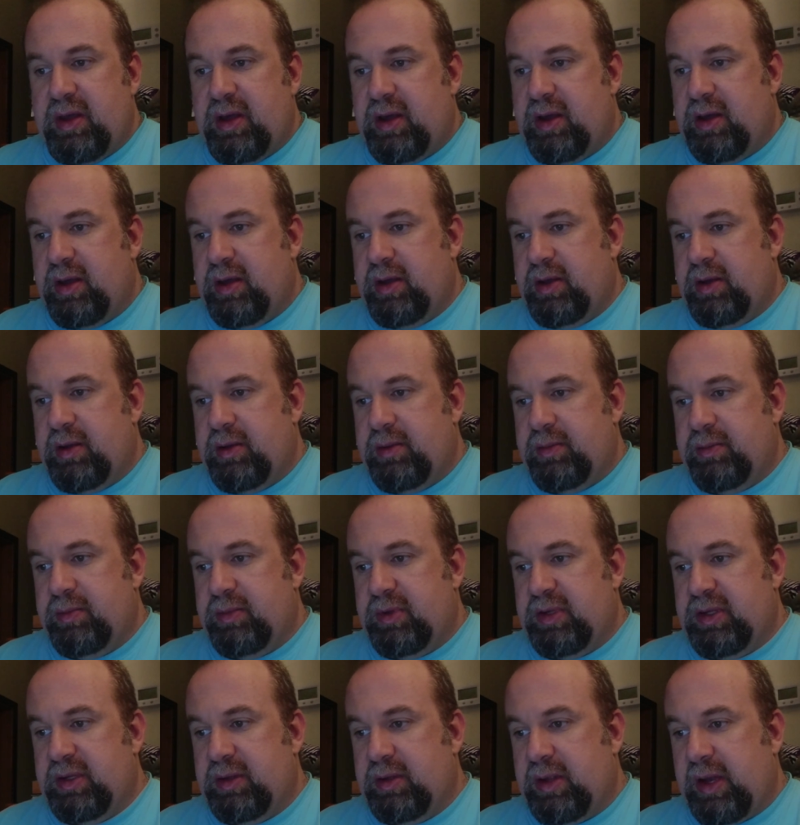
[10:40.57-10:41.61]

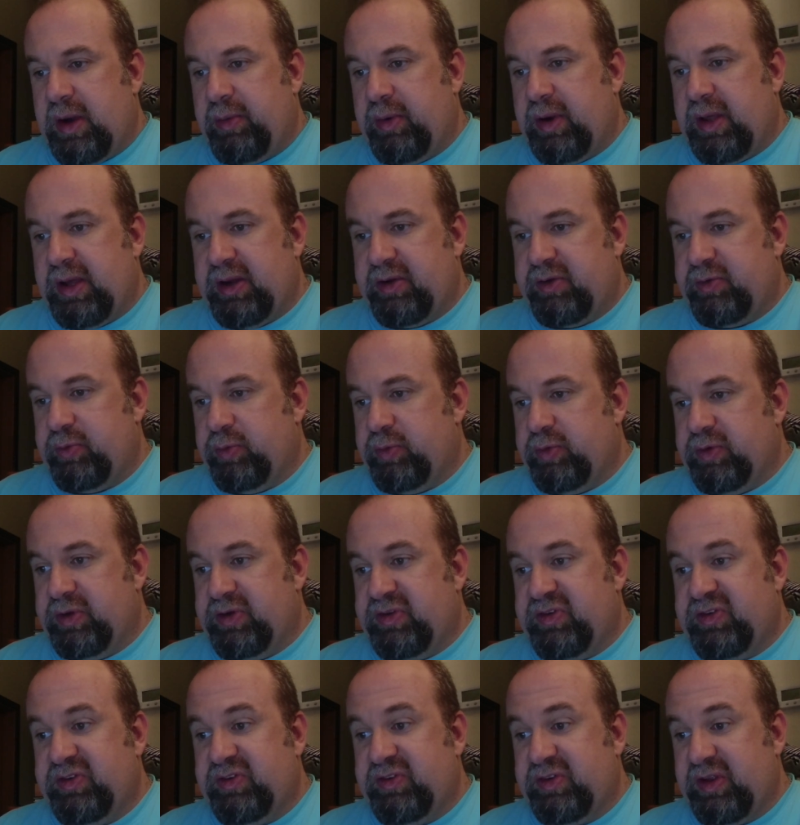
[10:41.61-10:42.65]
I would like to
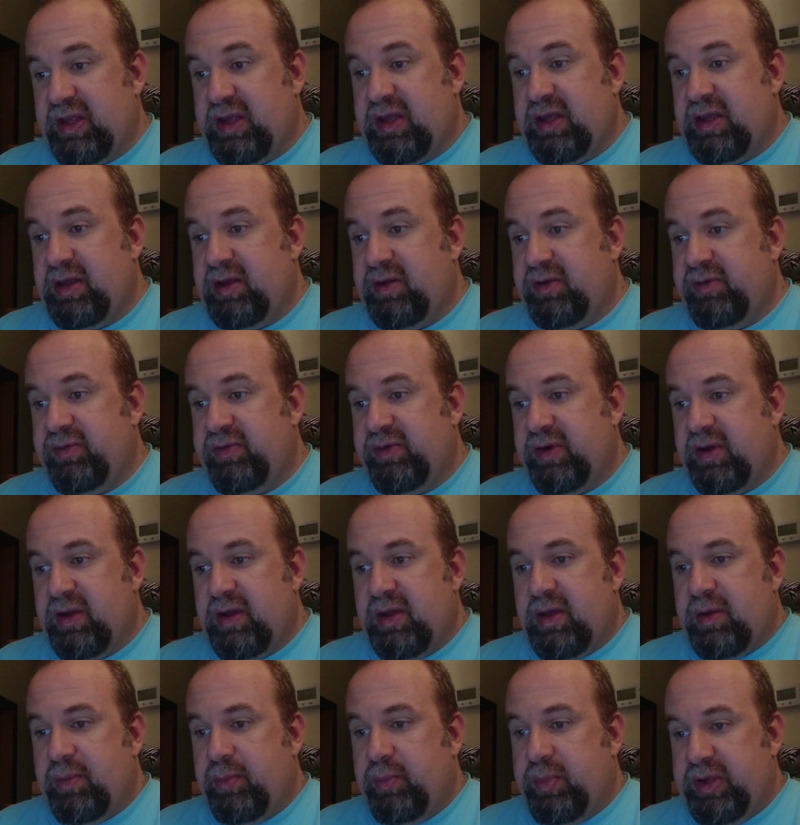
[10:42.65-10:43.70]
receive
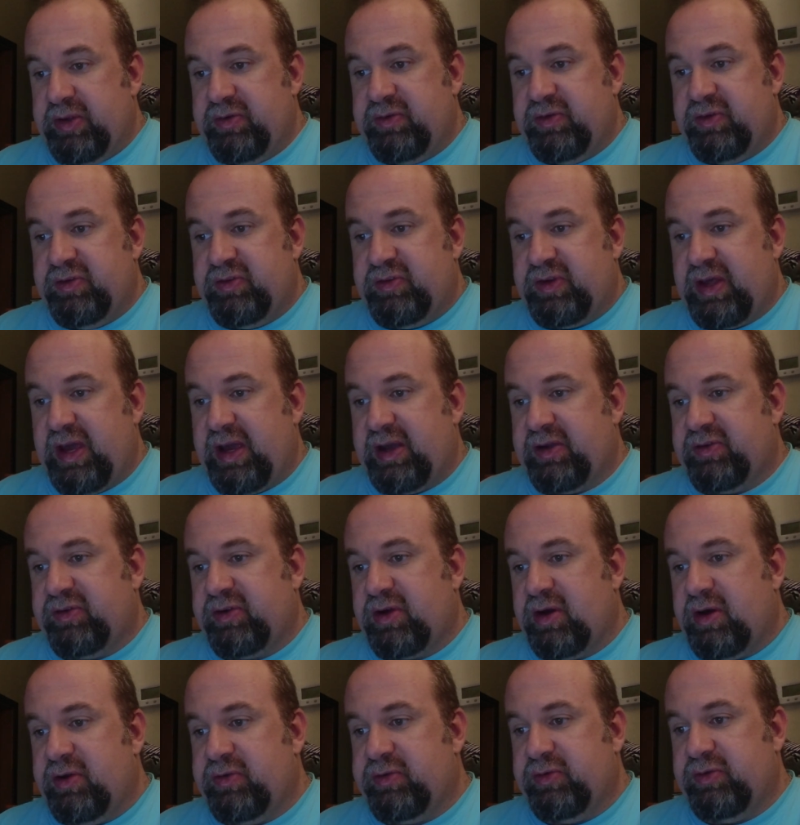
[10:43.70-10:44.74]
business tax
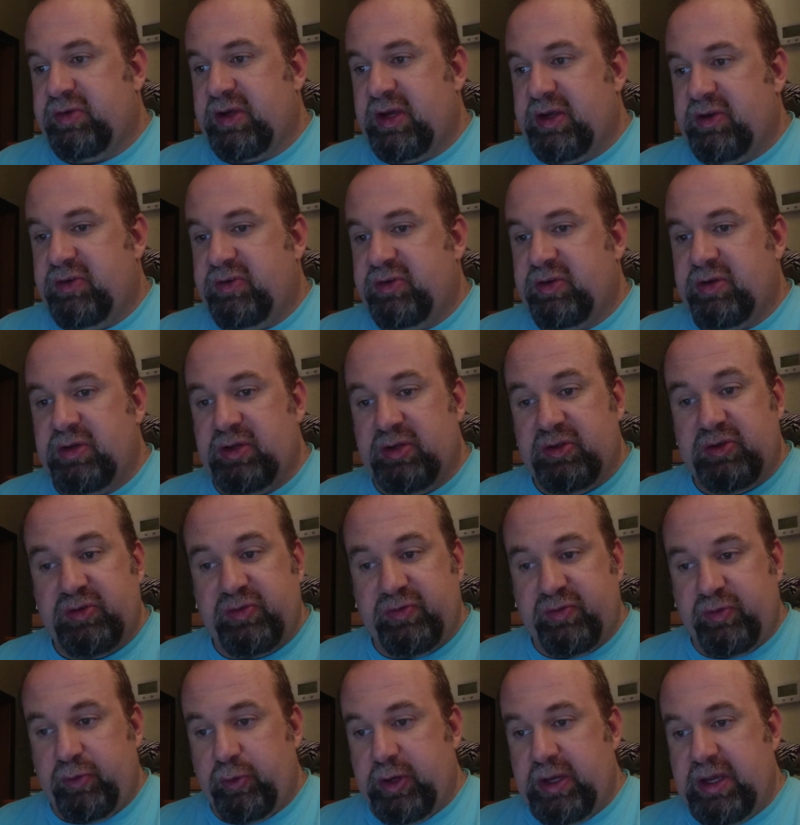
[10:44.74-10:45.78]
consultation. It's
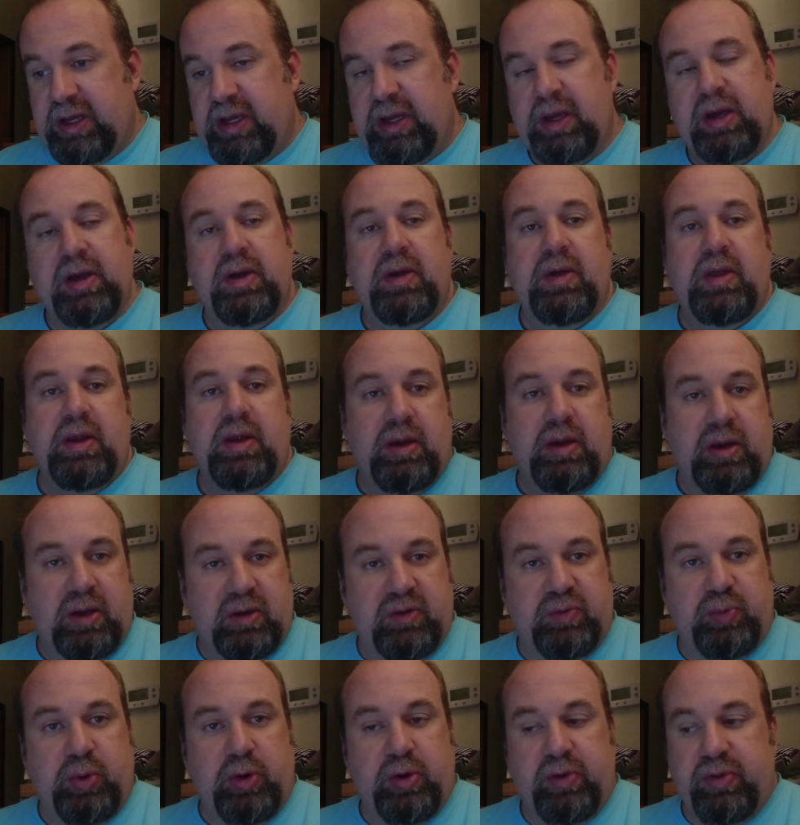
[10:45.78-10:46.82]
free
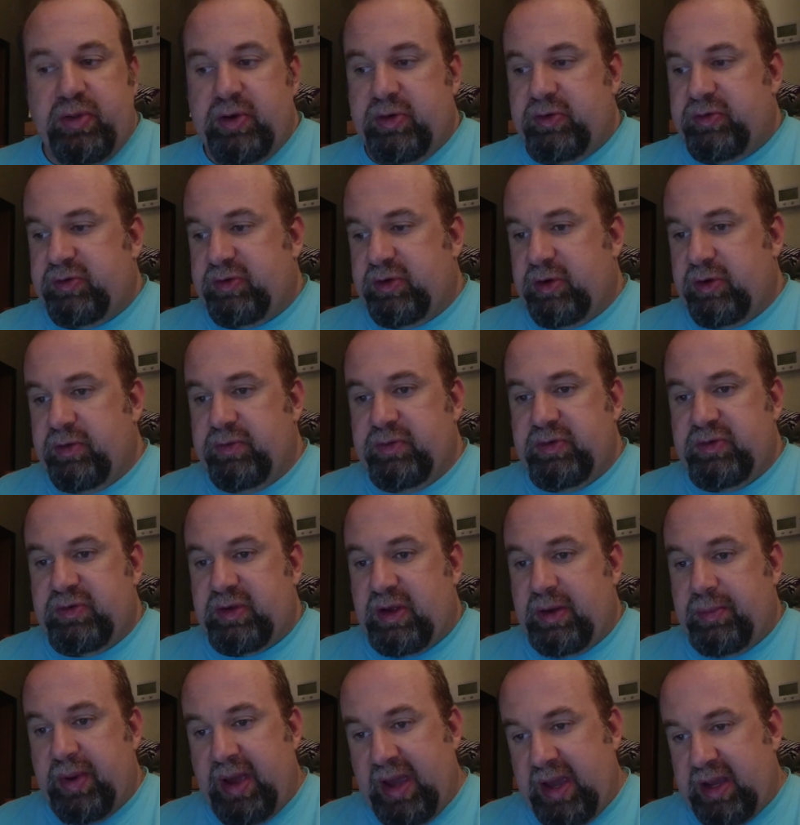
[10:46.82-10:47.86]
as part of their service.
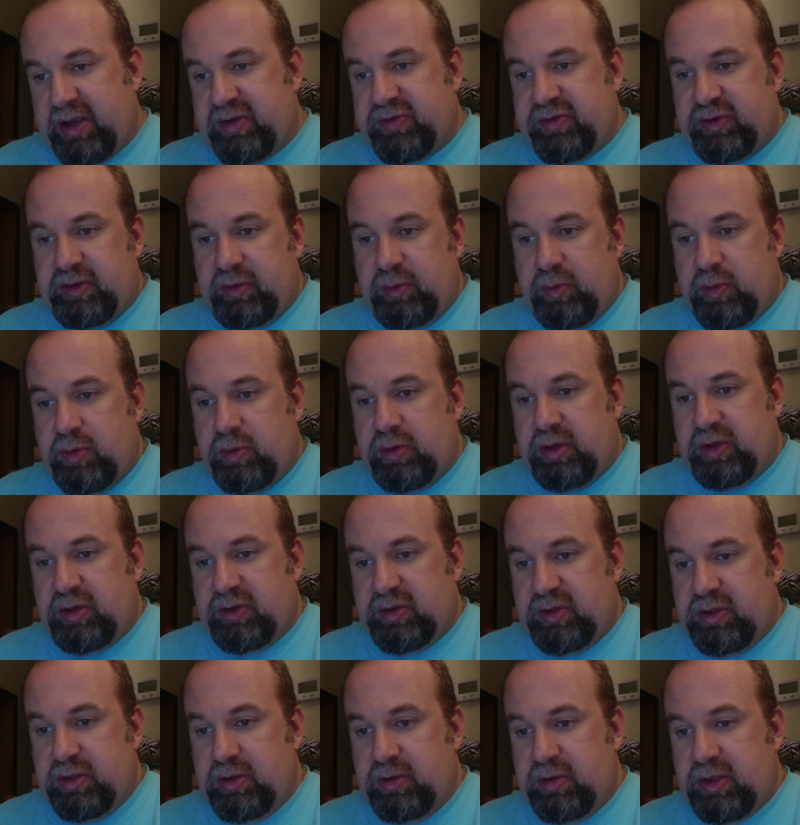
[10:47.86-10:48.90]
I'm actually wanting
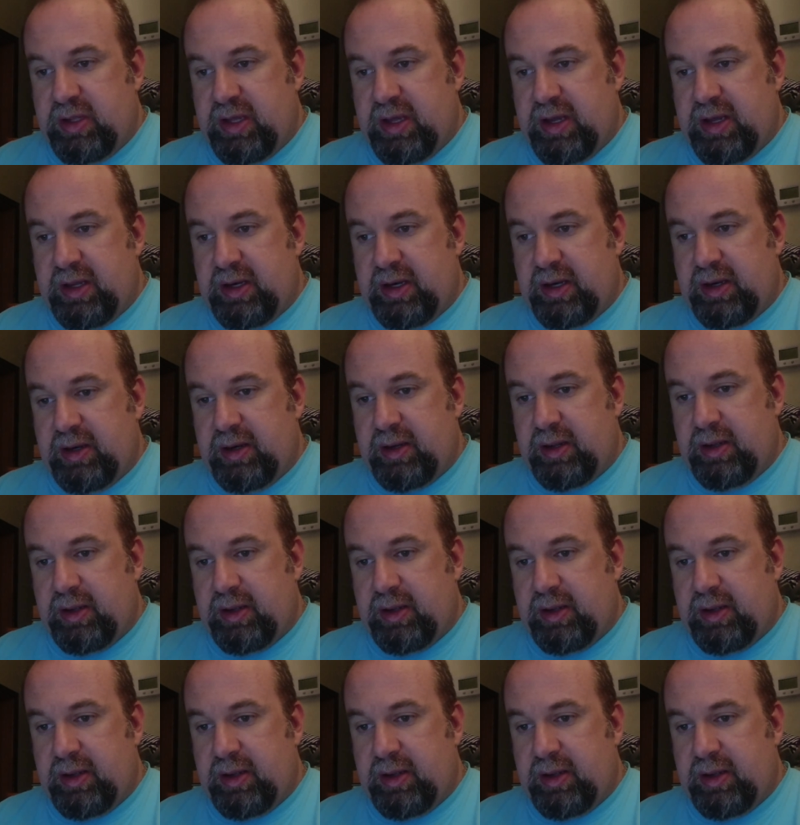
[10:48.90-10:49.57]
to do that.